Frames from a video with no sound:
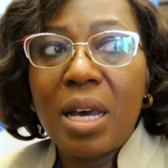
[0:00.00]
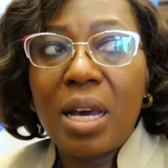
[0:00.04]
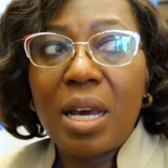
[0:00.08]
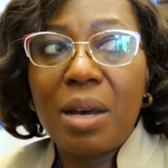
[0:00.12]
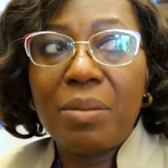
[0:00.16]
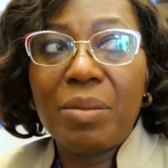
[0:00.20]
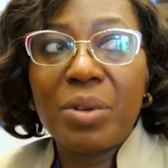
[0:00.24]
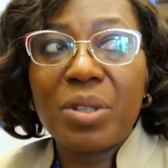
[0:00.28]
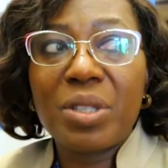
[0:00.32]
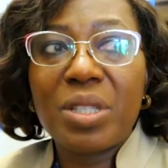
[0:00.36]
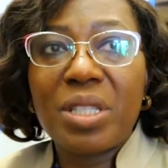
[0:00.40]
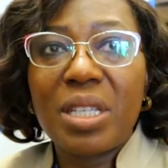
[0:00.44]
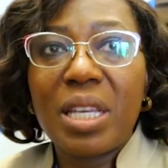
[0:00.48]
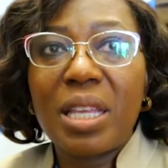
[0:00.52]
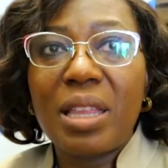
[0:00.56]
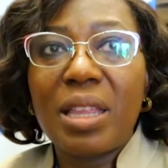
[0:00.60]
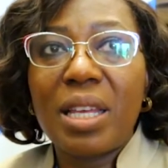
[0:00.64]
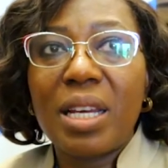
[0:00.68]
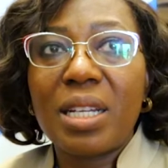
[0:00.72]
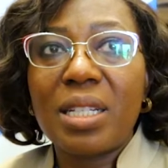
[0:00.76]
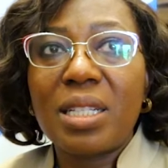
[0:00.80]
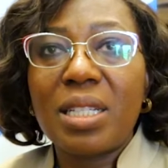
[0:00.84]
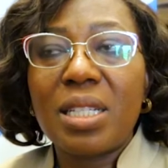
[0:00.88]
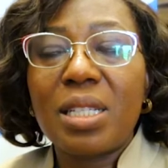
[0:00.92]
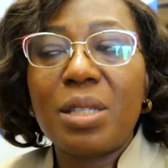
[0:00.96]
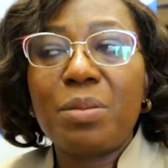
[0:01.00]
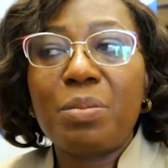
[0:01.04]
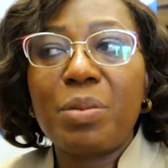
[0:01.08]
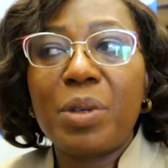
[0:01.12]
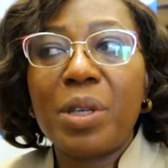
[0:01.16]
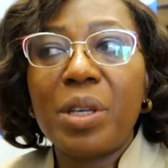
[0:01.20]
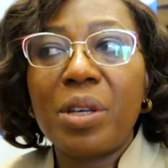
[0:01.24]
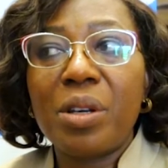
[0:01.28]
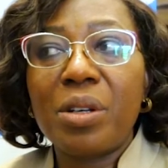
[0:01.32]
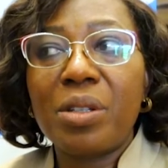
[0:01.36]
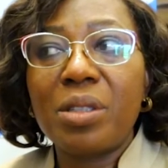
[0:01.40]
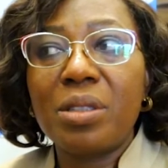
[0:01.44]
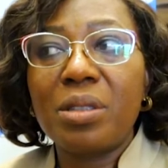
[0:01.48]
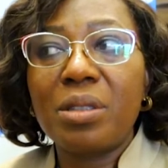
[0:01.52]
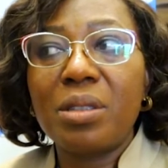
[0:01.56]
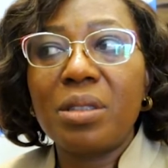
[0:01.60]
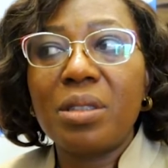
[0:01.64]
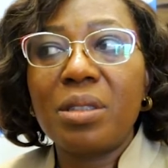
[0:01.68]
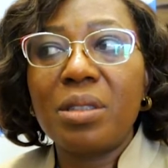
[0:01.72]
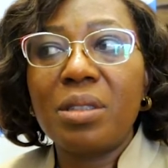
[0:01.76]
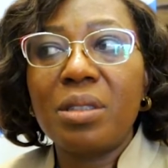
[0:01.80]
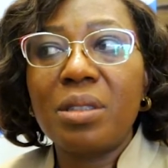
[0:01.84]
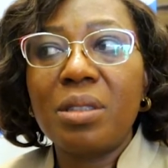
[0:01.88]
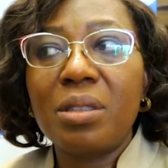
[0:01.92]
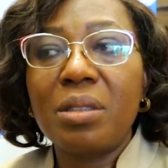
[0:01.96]
I must say that it's
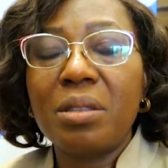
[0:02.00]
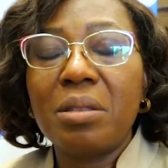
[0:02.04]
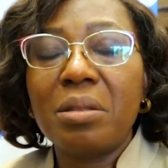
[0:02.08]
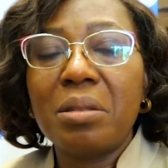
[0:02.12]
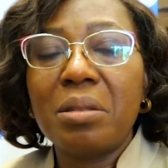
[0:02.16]
beyond